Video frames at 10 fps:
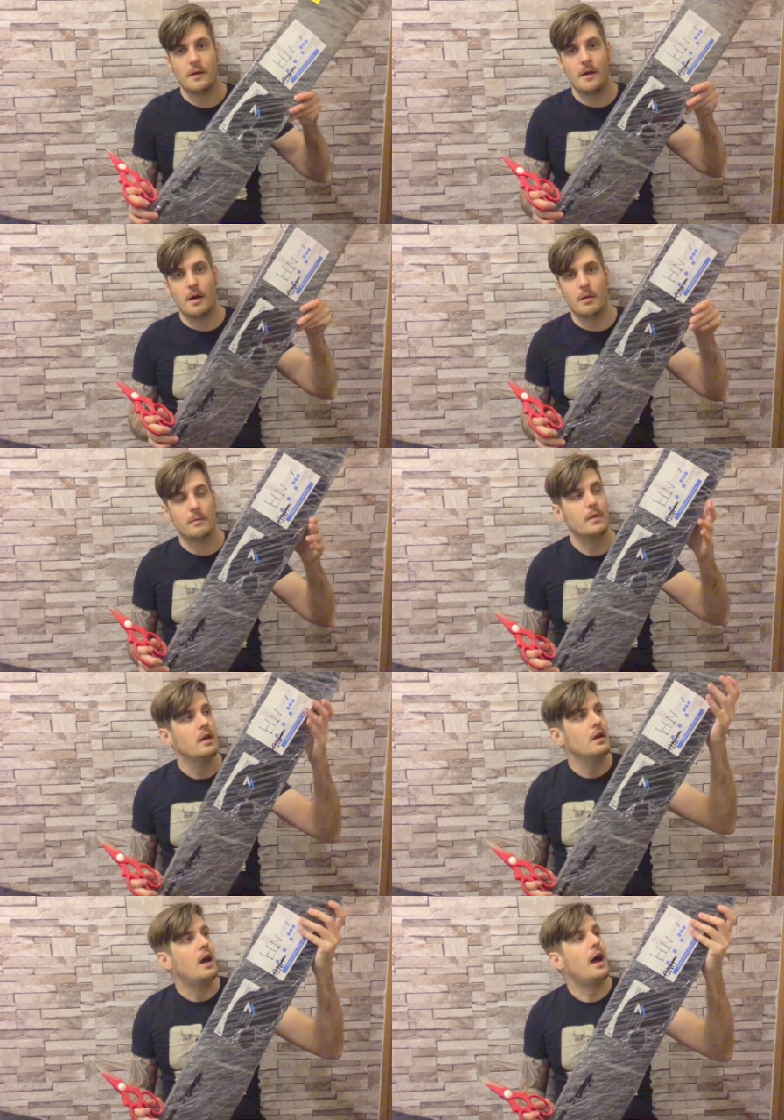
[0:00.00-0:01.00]
Um,
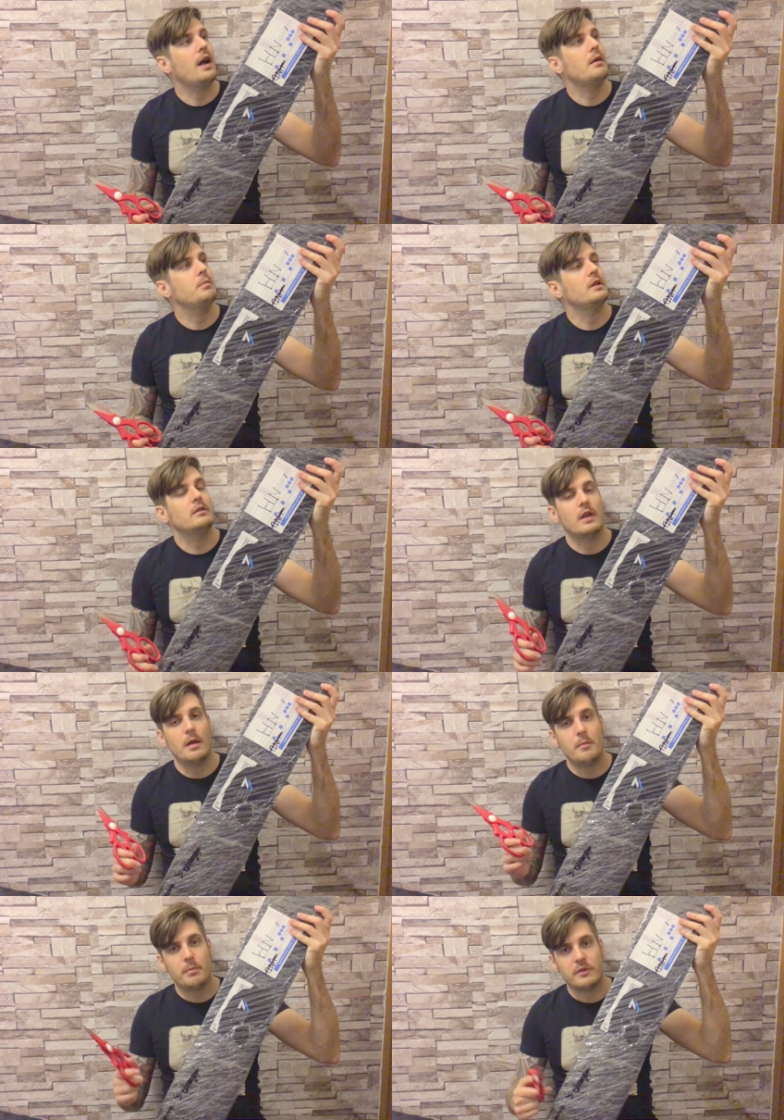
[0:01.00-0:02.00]
I have been
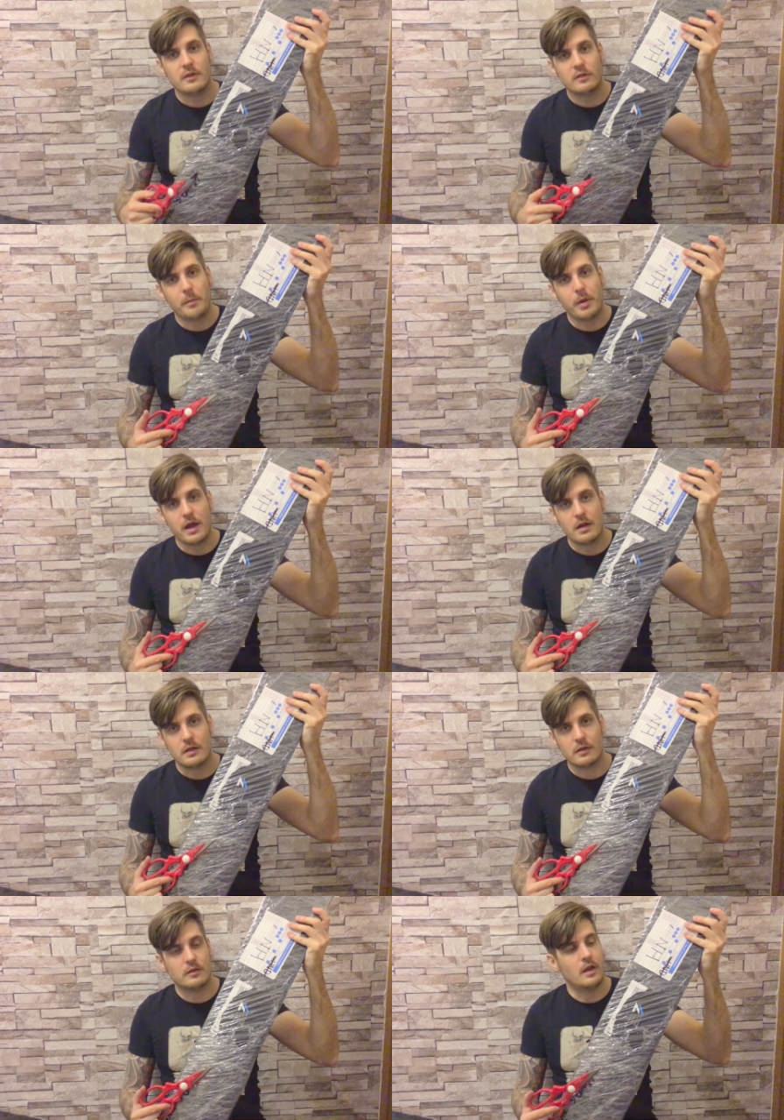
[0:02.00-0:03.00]
anticipated
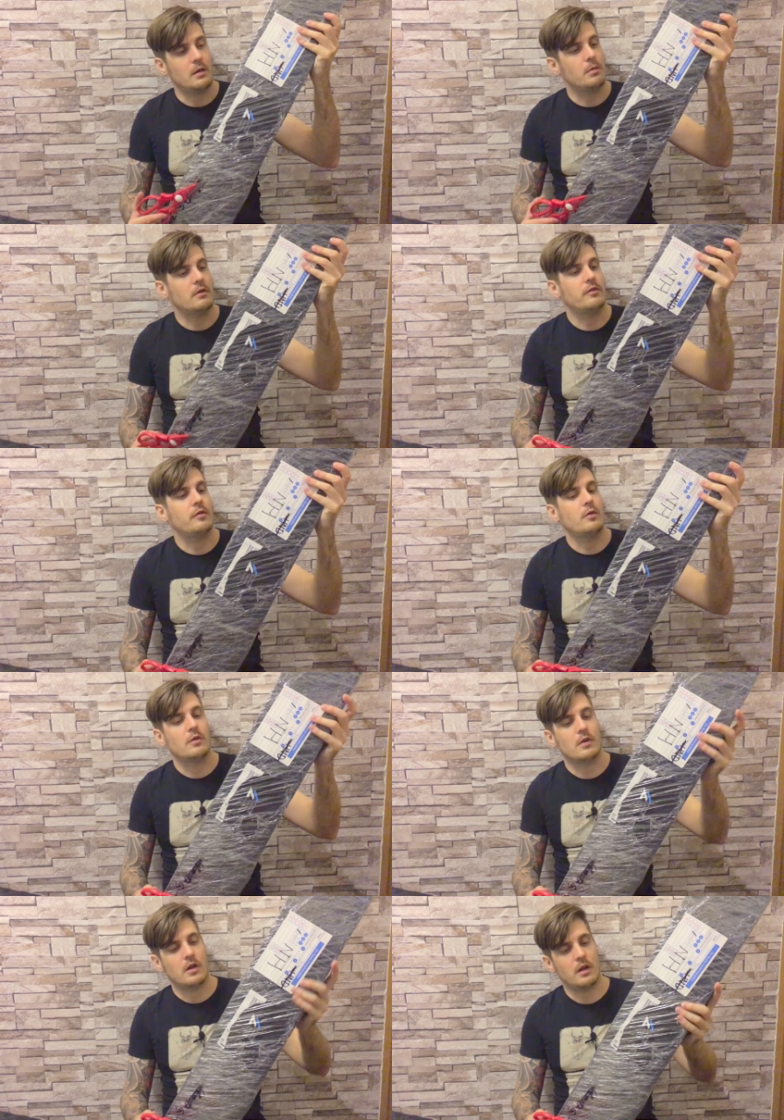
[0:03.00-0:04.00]
this saber
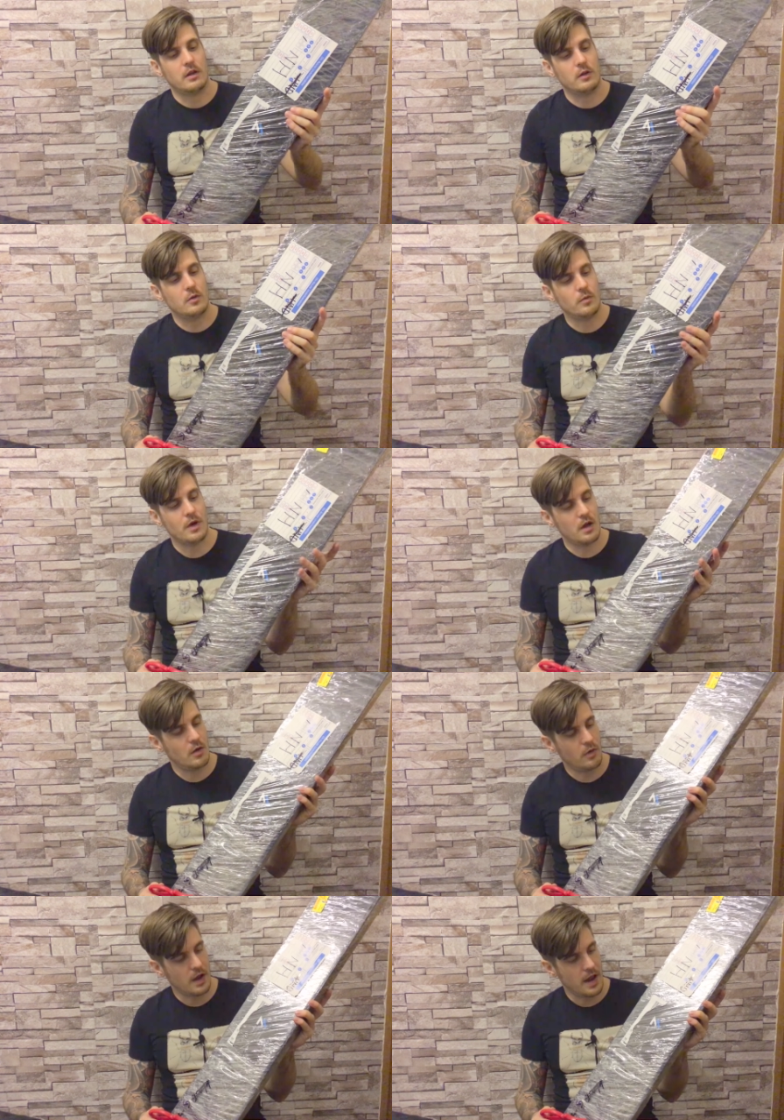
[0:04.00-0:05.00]
for a good
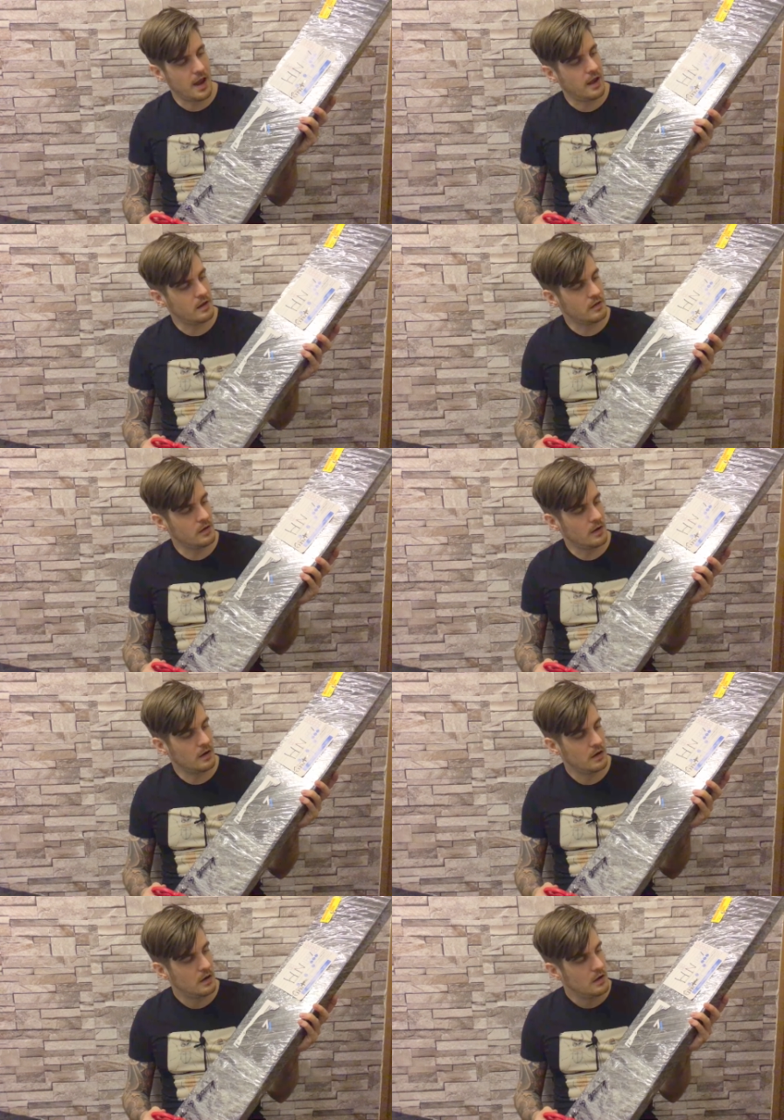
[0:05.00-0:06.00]
while and uh,